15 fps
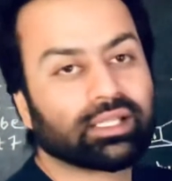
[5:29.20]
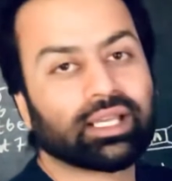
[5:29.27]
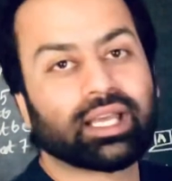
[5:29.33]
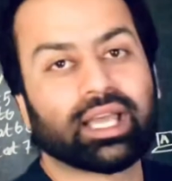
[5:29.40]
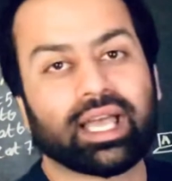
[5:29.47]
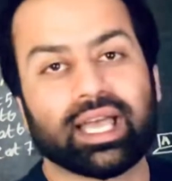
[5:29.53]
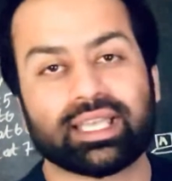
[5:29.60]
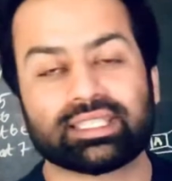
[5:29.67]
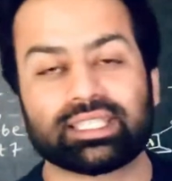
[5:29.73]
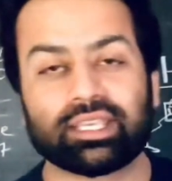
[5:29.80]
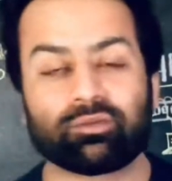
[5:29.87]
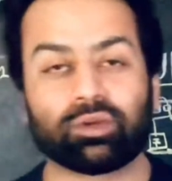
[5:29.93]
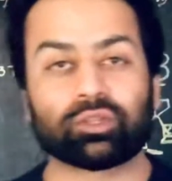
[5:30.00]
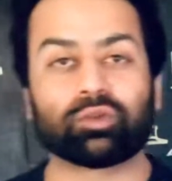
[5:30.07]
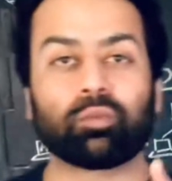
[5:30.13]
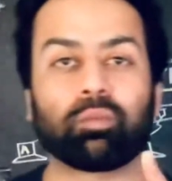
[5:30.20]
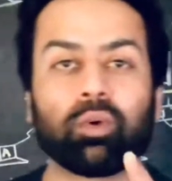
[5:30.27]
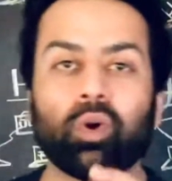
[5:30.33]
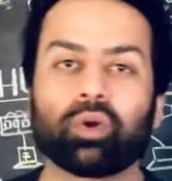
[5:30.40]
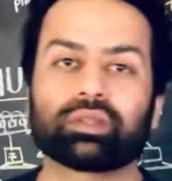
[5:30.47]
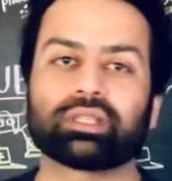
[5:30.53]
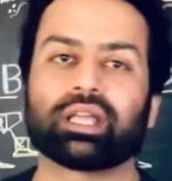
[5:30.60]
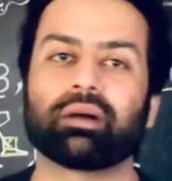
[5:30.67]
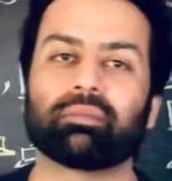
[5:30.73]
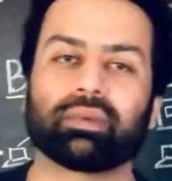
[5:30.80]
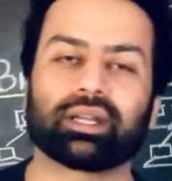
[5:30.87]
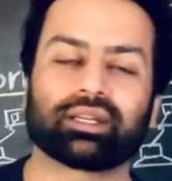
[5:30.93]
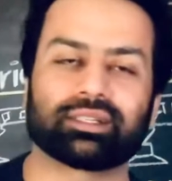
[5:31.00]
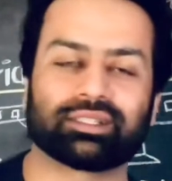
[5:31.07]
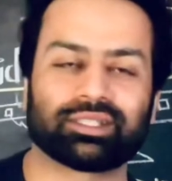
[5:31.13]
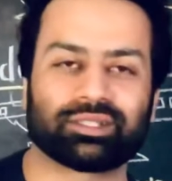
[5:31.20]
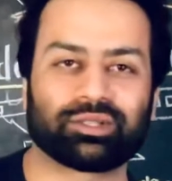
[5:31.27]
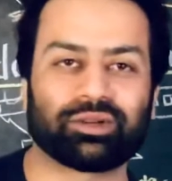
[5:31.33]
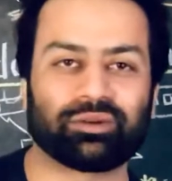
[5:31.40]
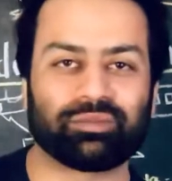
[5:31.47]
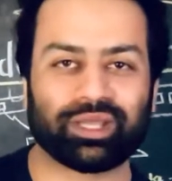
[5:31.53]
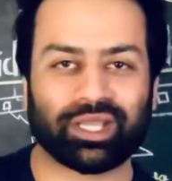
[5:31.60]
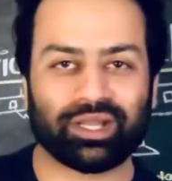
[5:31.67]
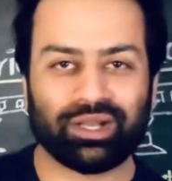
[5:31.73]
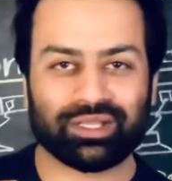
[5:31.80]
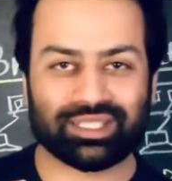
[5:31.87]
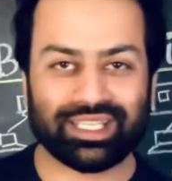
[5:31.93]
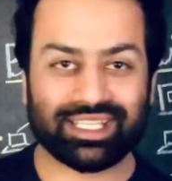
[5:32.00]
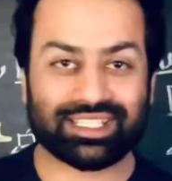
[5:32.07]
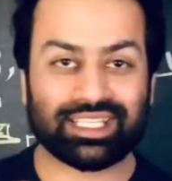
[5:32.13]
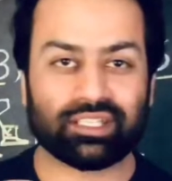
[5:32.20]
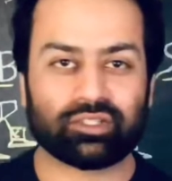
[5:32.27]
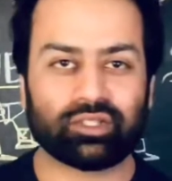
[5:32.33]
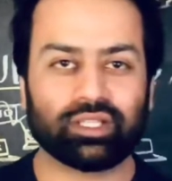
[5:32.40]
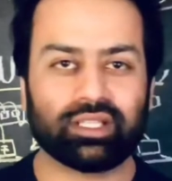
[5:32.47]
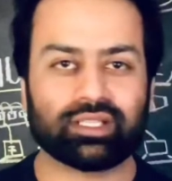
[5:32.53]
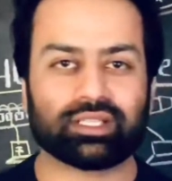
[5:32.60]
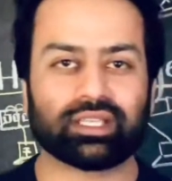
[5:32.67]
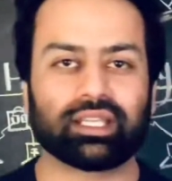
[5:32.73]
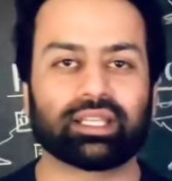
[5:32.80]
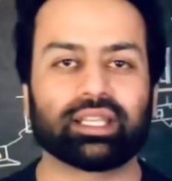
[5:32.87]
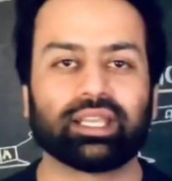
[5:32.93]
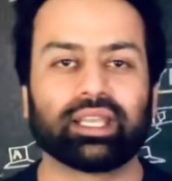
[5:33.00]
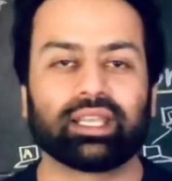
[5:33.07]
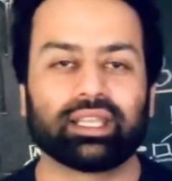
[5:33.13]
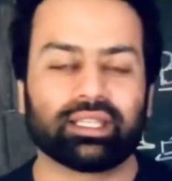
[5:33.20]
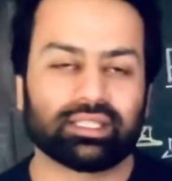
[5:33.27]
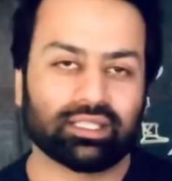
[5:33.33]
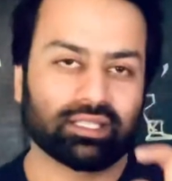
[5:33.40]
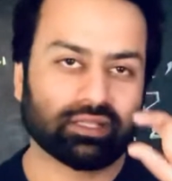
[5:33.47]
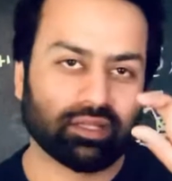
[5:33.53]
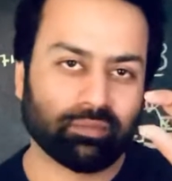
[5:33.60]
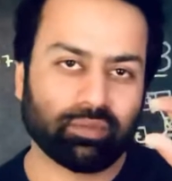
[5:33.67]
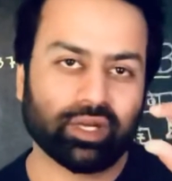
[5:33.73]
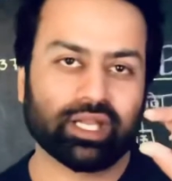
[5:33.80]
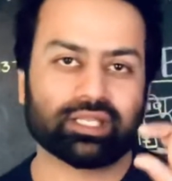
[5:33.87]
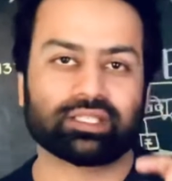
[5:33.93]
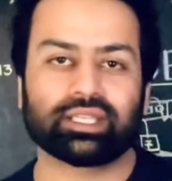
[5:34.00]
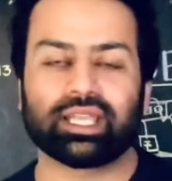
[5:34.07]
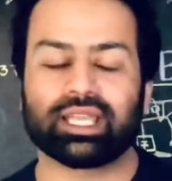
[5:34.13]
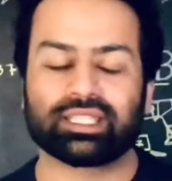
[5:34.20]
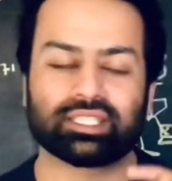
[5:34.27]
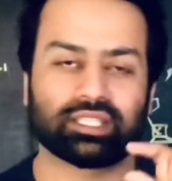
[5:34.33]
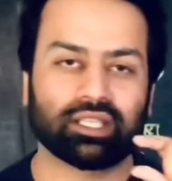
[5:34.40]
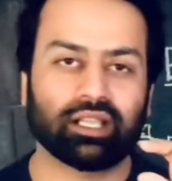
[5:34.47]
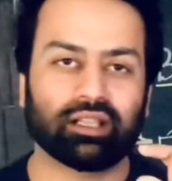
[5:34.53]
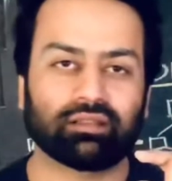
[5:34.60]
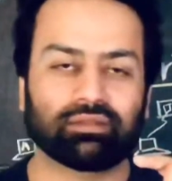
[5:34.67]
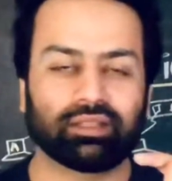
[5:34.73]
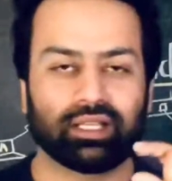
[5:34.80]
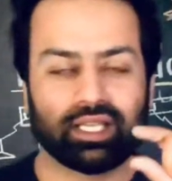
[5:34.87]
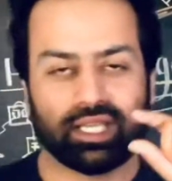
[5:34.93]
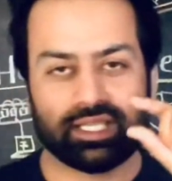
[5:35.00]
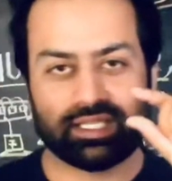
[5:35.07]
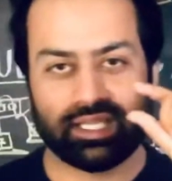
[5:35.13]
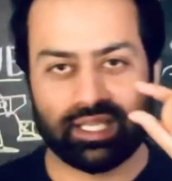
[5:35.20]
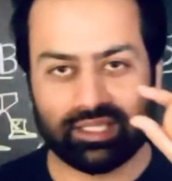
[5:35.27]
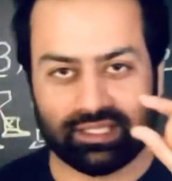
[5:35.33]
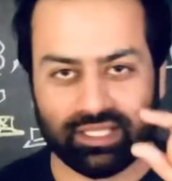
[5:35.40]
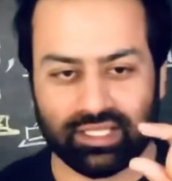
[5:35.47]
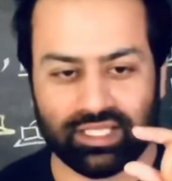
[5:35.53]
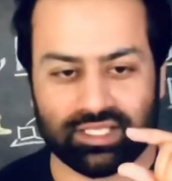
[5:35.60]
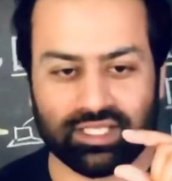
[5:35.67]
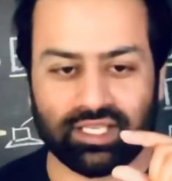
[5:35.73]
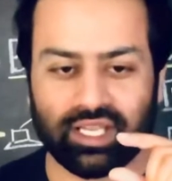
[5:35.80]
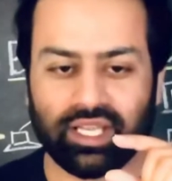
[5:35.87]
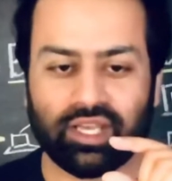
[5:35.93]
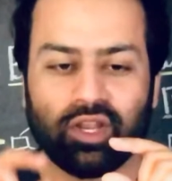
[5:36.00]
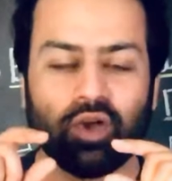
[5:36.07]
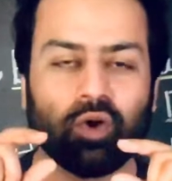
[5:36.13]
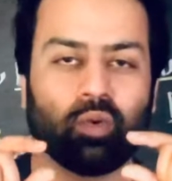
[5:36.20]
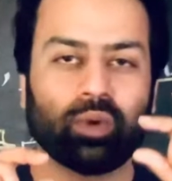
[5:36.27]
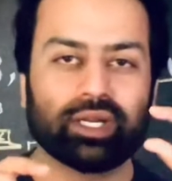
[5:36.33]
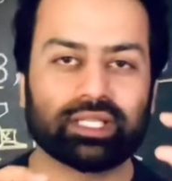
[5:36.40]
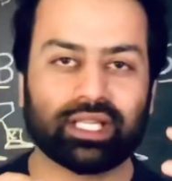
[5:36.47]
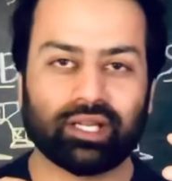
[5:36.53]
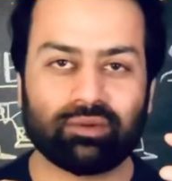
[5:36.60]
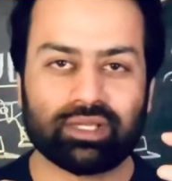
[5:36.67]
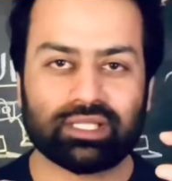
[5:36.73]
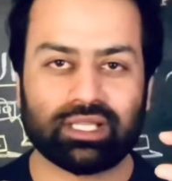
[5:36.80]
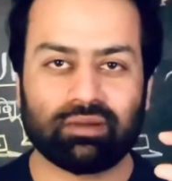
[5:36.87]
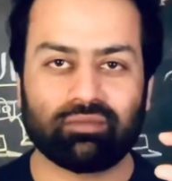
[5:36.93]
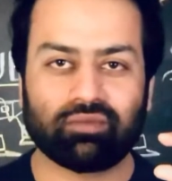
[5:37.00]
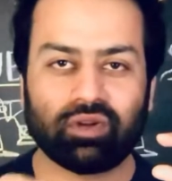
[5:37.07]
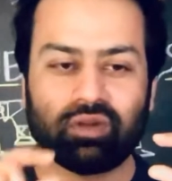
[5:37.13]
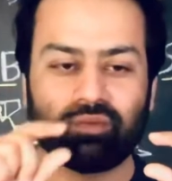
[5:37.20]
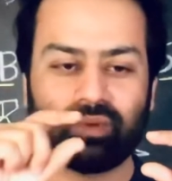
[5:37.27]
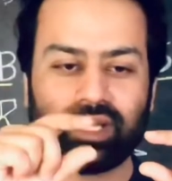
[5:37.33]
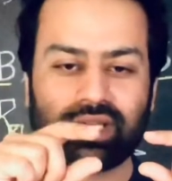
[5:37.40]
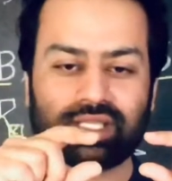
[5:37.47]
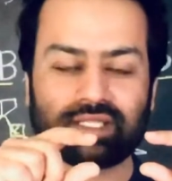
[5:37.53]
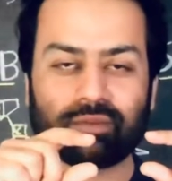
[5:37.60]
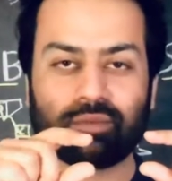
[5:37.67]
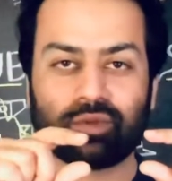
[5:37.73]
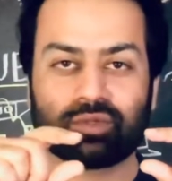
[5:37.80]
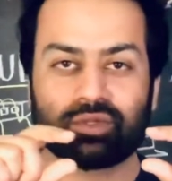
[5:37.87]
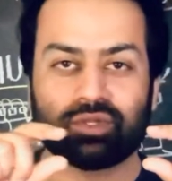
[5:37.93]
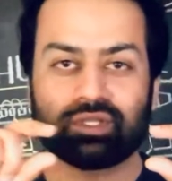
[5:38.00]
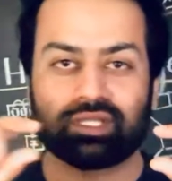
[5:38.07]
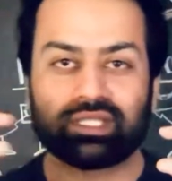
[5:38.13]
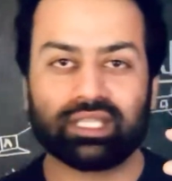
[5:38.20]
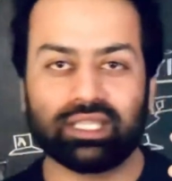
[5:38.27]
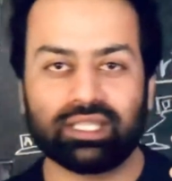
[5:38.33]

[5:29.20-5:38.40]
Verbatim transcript: is equal to port number. So because it is intelligent, the, the bridge itself is intelligent. He know where the request come from, where he's supposed to send the